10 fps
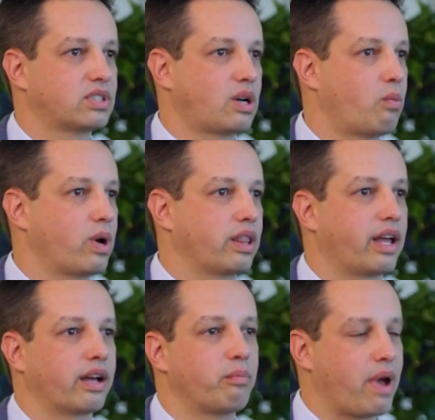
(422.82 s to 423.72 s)
someone
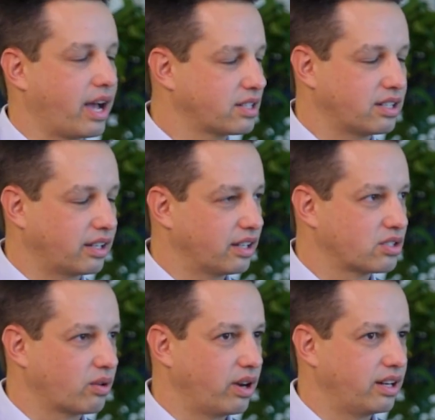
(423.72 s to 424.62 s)
like Max that
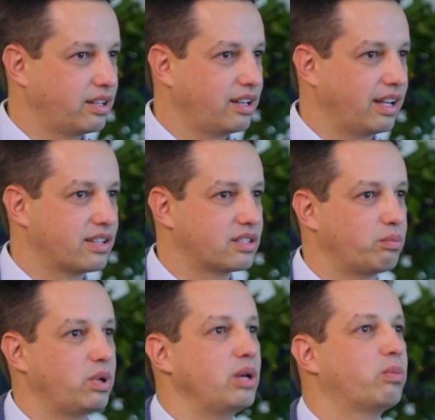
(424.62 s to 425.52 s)
gets credit, it's the
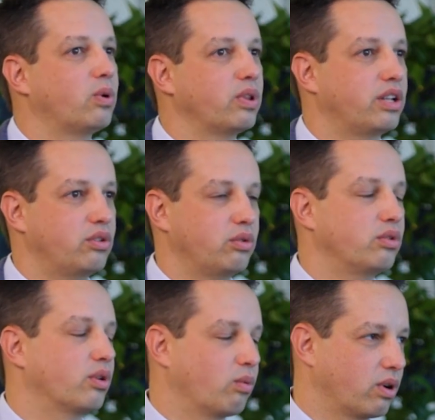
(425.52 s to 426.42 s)
people that do
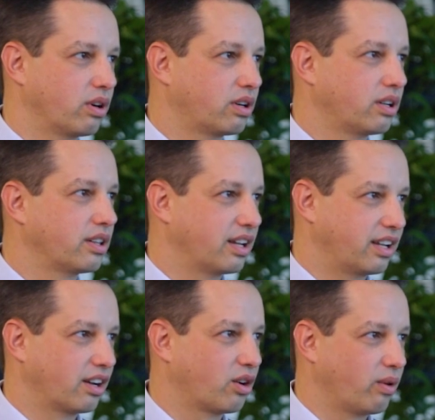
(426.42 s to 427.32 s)
the work that
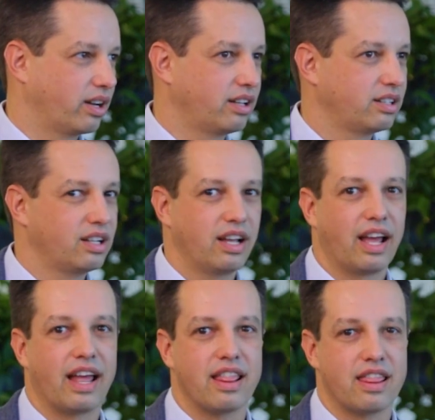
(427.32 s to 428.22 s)
get credit,
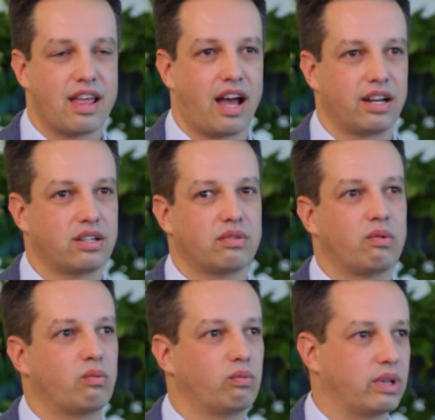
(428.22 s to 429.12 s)
and that
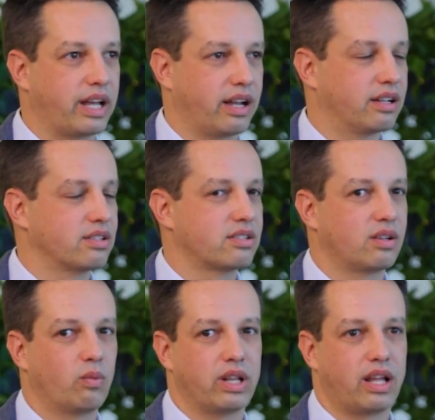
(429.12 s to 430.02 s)
lands.
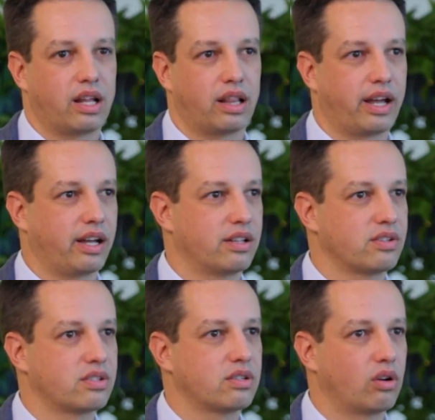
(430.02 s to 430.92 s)
And when that
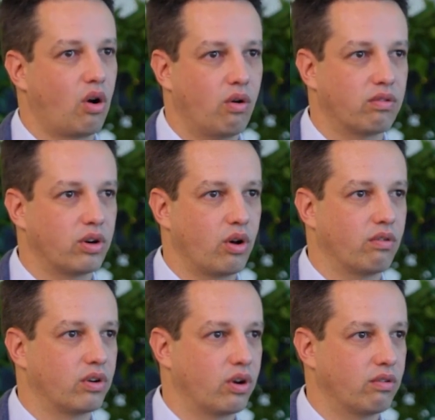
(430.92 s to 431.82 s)
lands over and
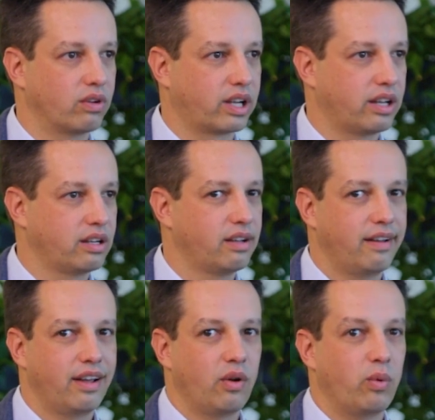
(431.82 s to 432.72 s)
over and over again,
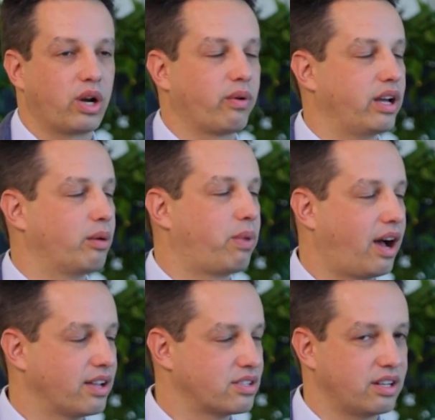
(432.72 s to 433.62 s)
we create a
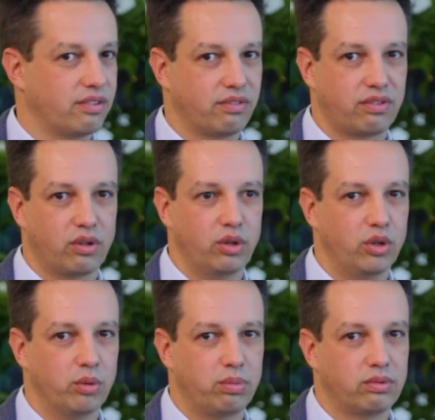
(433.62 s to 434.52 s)
positive
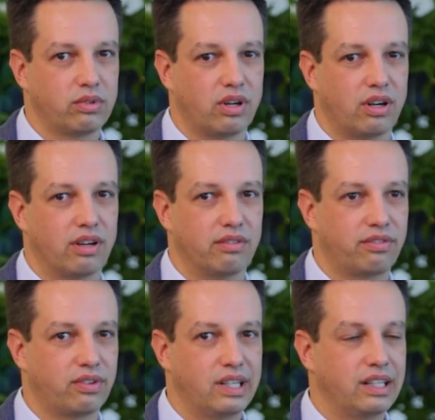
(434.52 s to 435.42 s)
loop
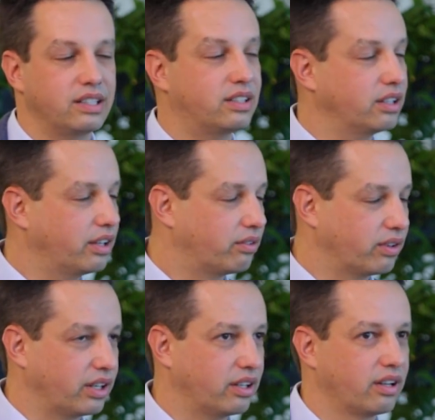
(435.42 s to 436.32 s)
of
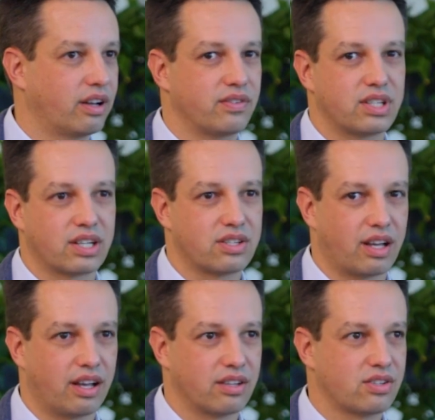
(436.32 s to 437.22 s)
delivery, of
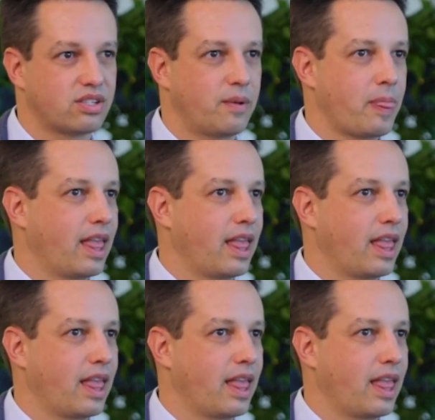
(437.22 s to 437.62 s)
success.